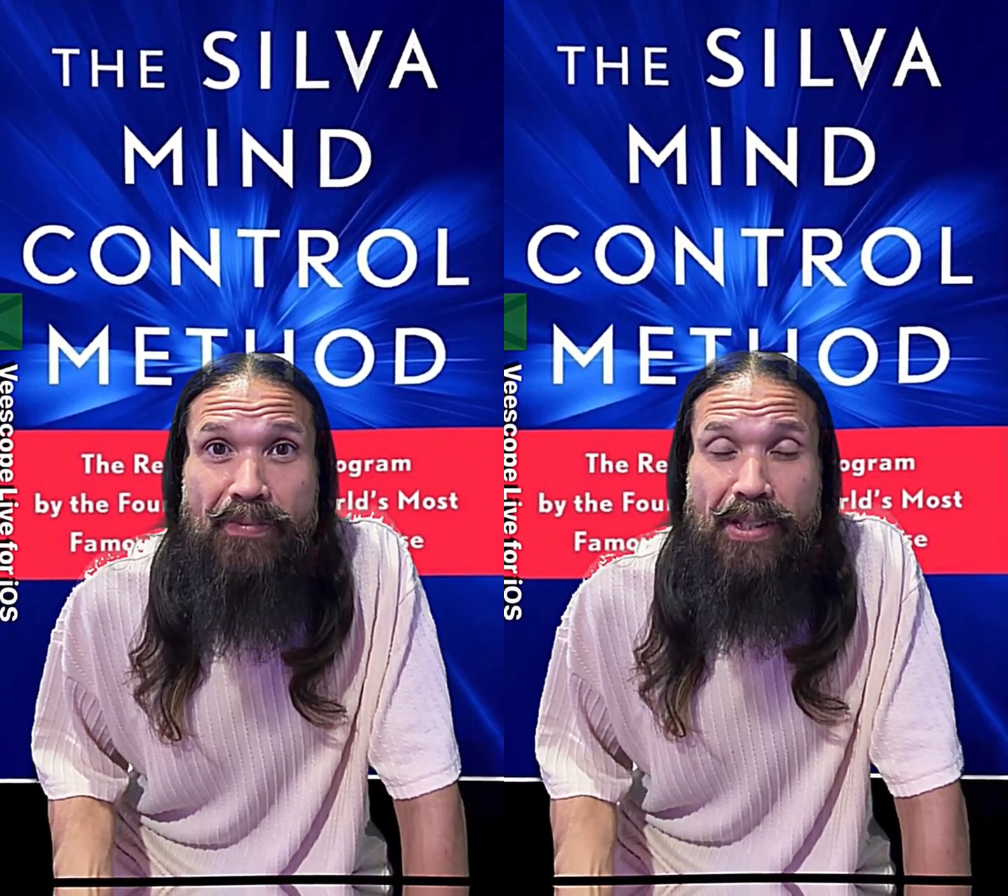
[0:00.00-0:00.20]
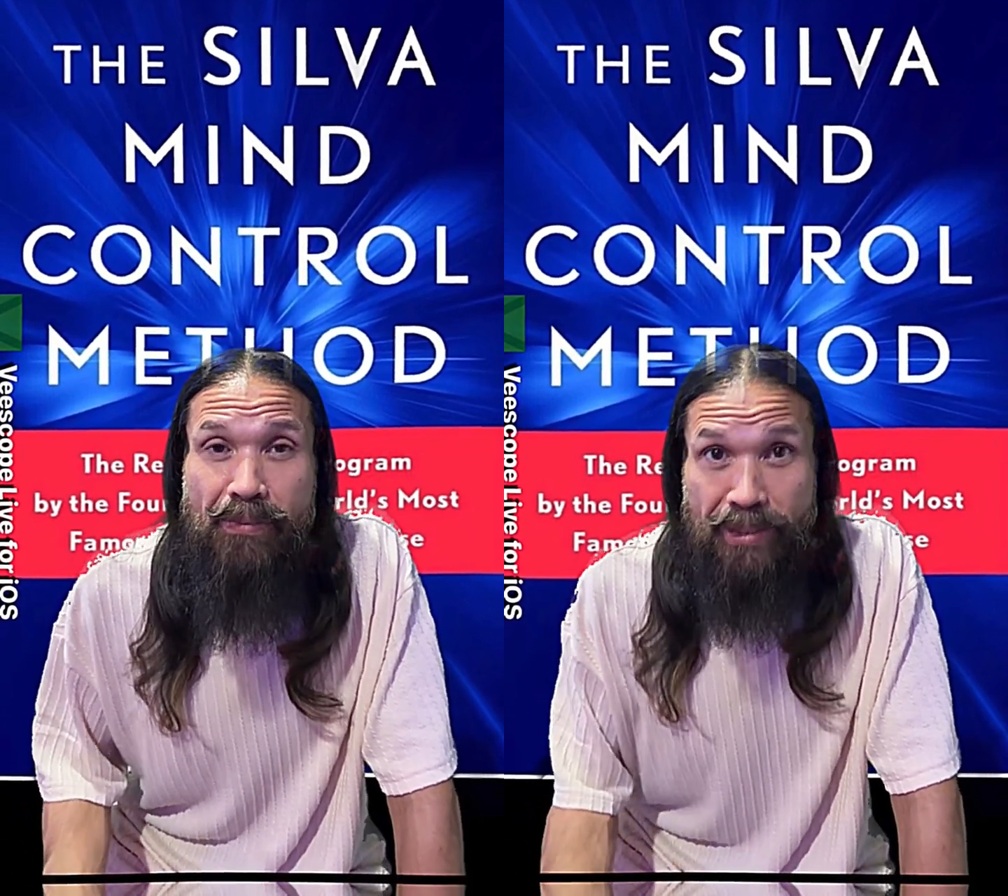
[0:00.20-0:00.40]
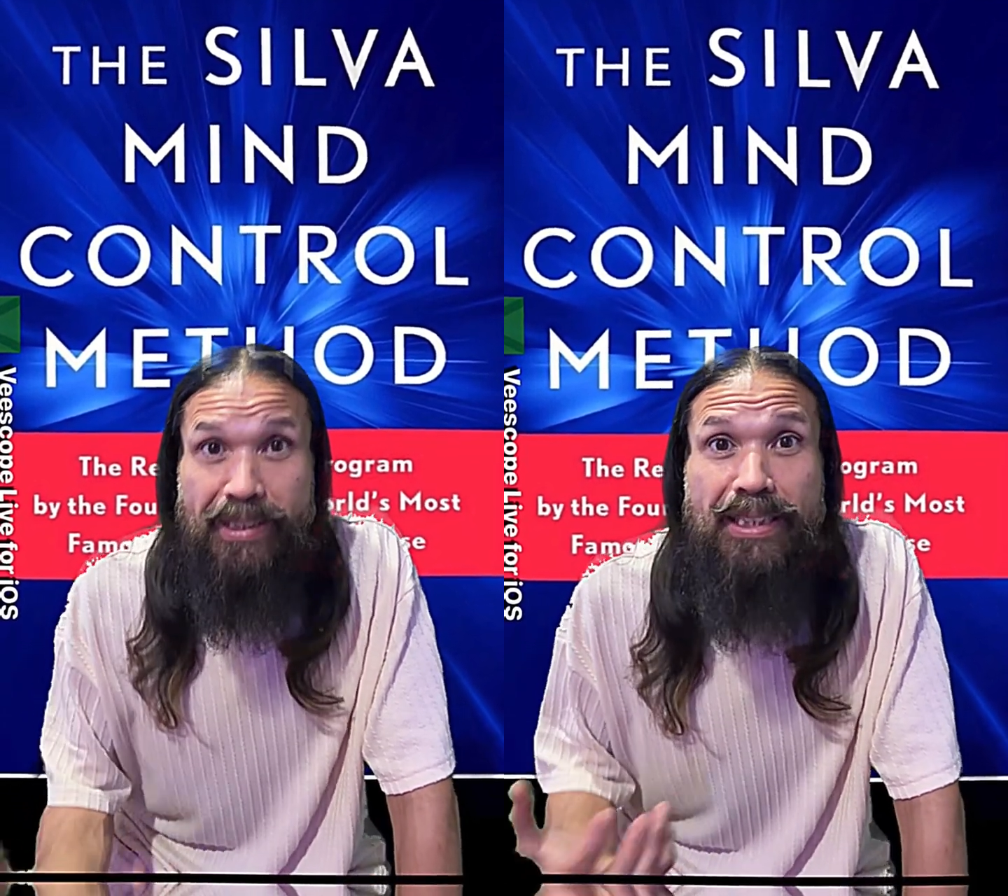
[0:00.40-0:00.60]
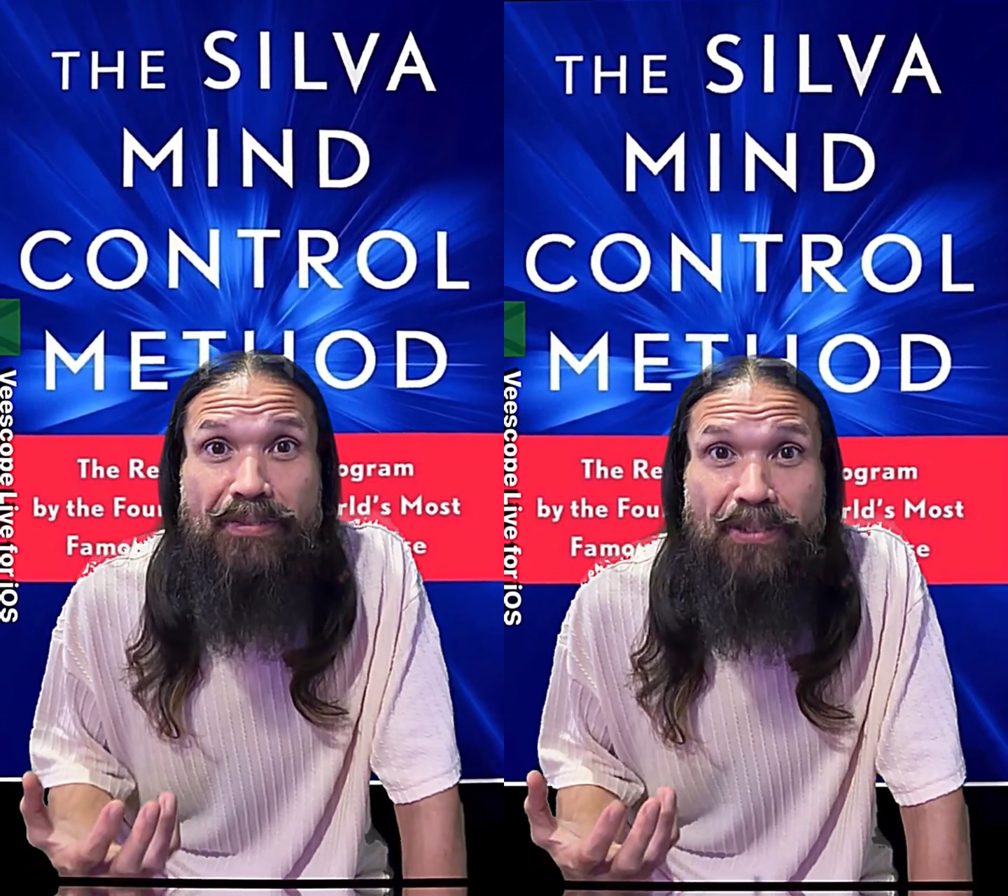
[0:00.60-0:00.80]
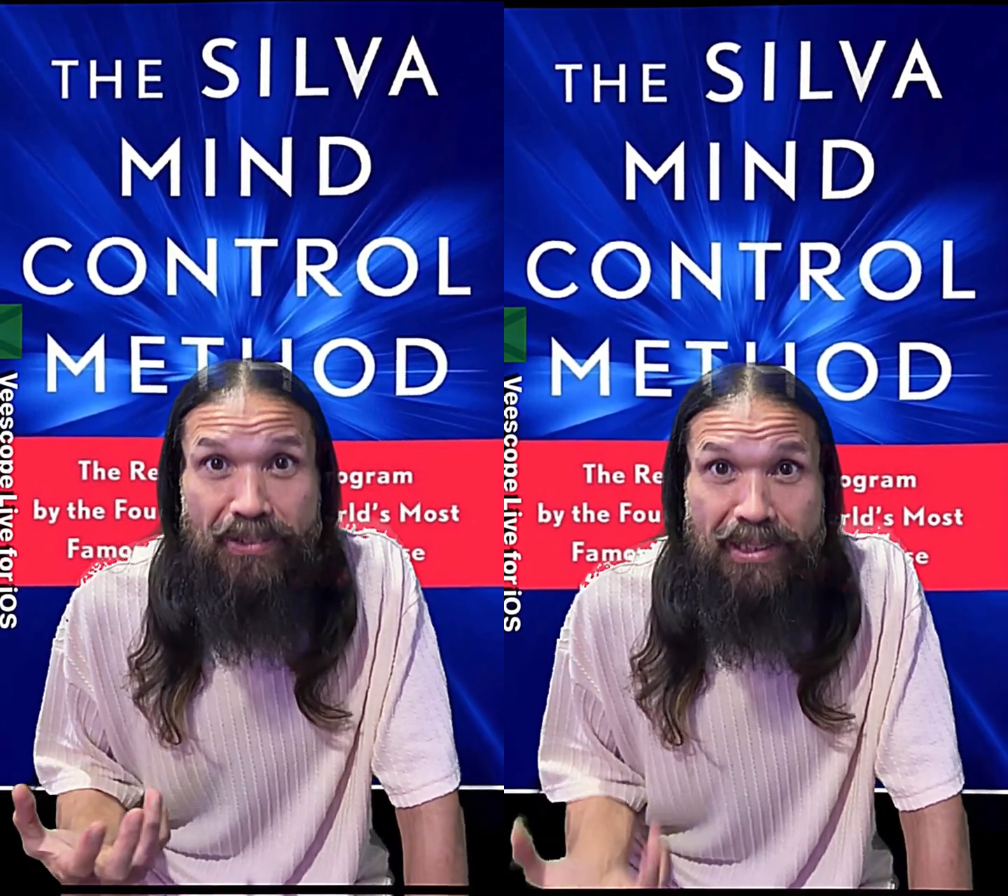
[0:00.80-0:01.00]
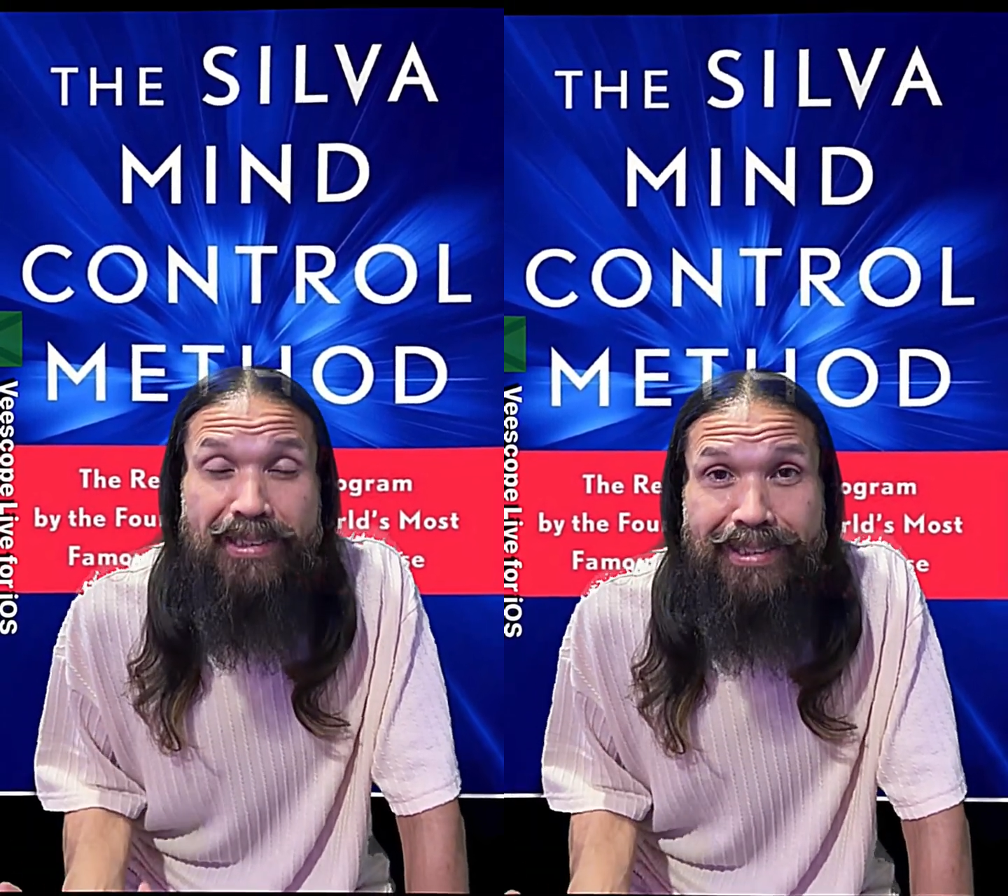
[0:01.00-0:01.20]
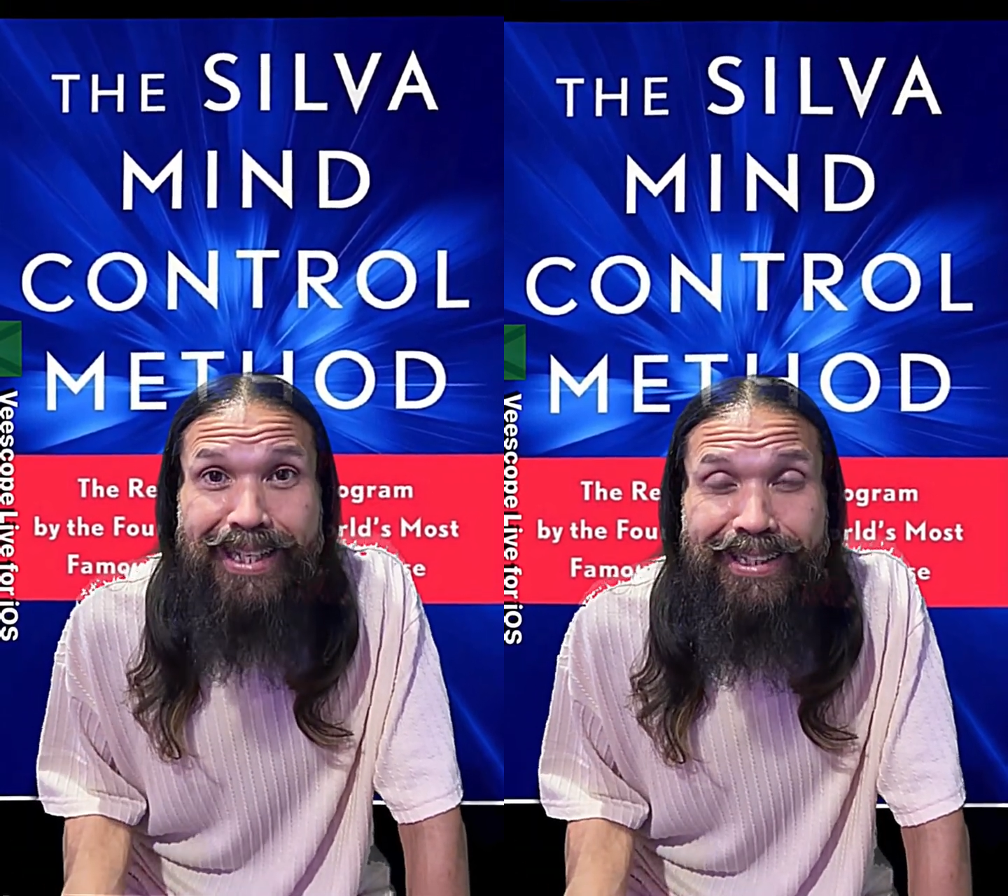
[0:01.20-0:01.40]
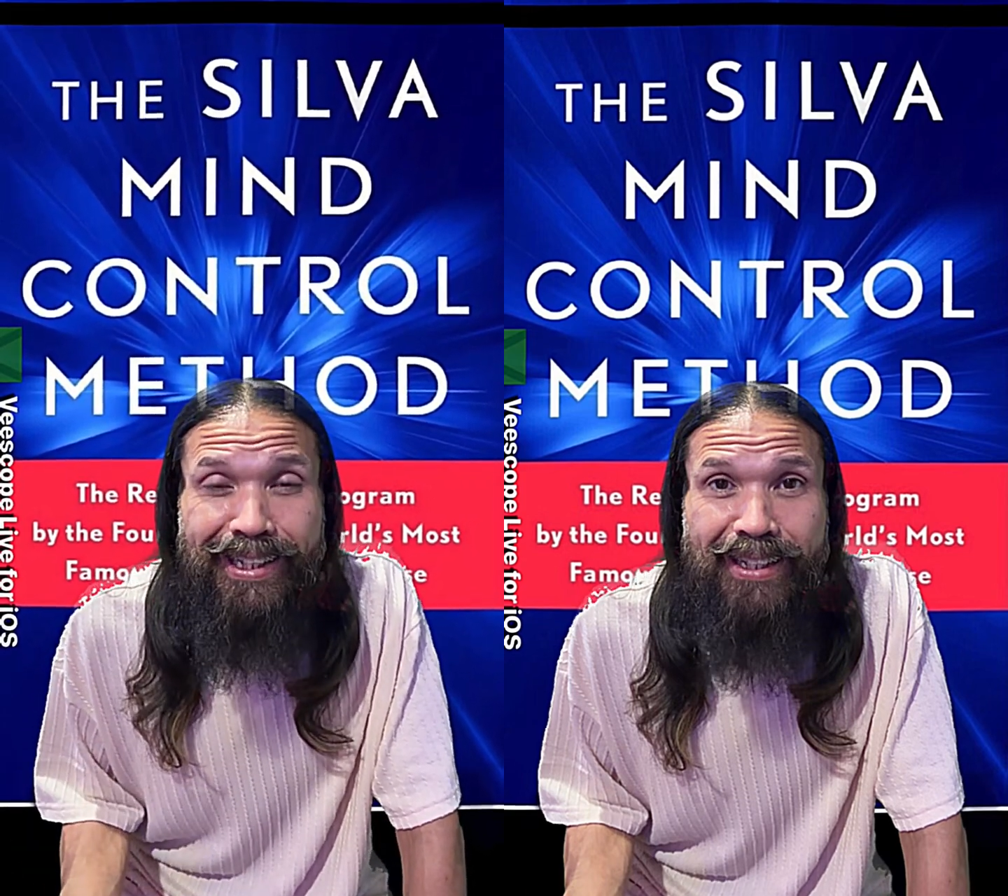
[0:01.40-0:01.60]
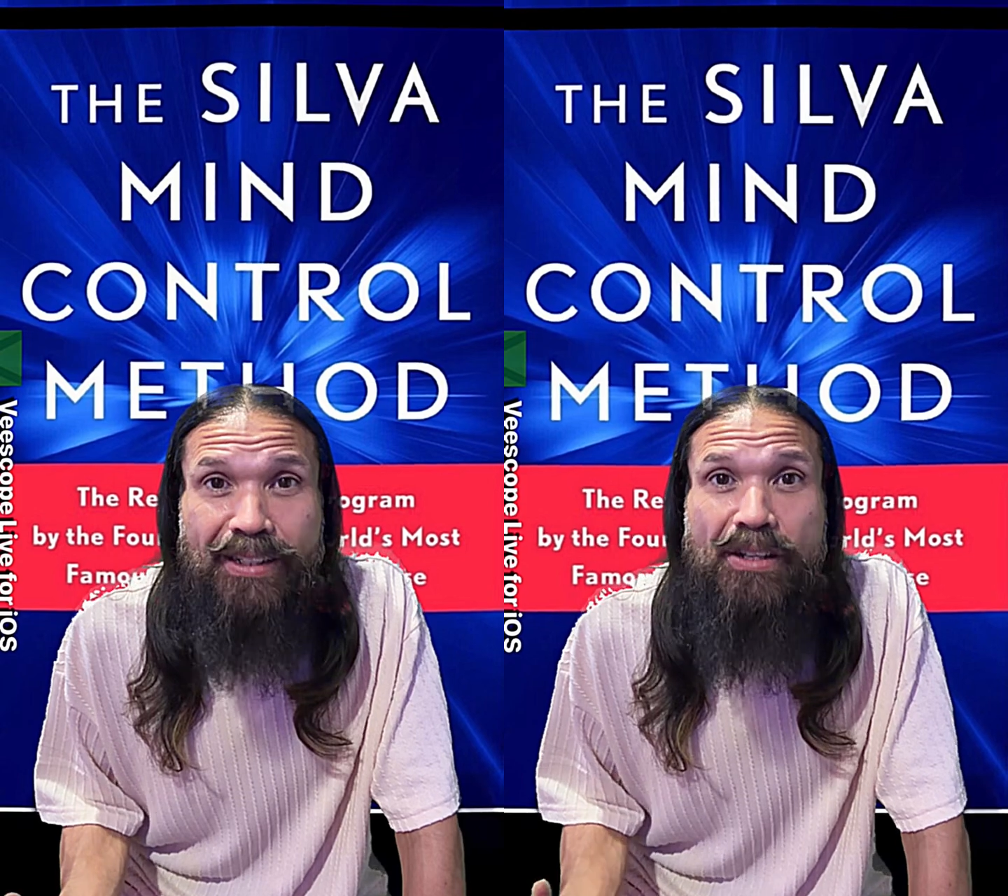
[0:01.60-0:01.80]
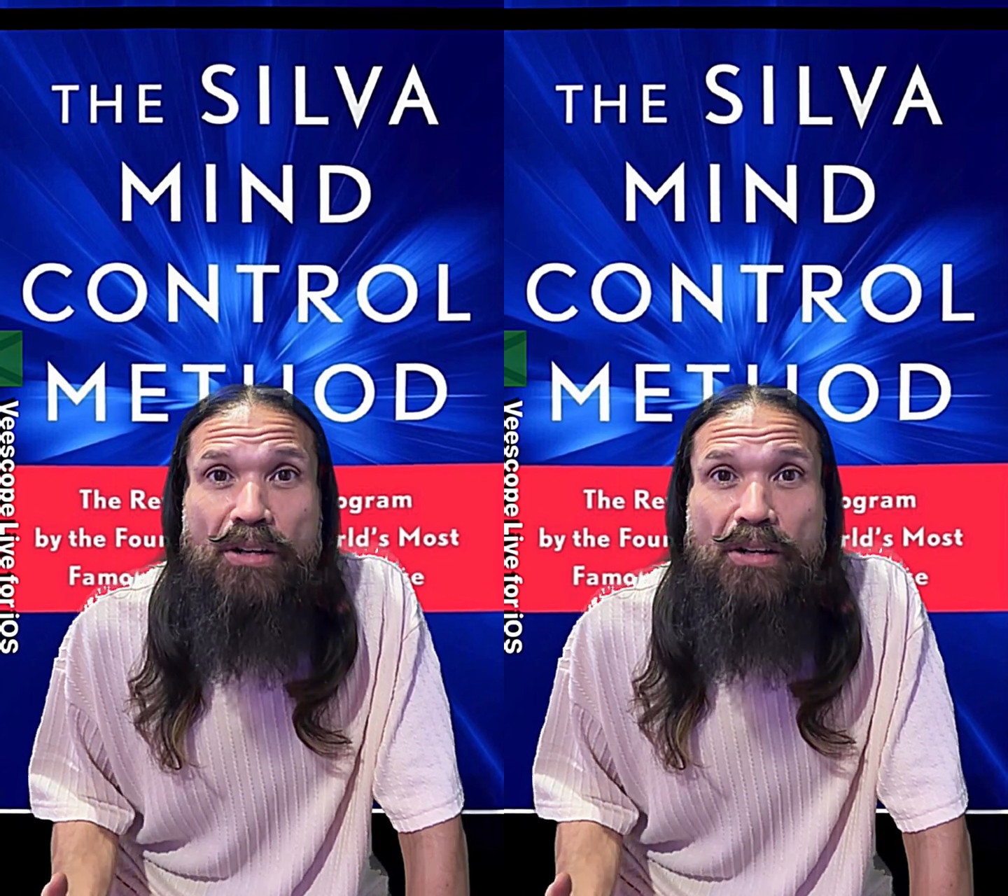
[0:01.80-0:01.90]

the receiver, the psychic,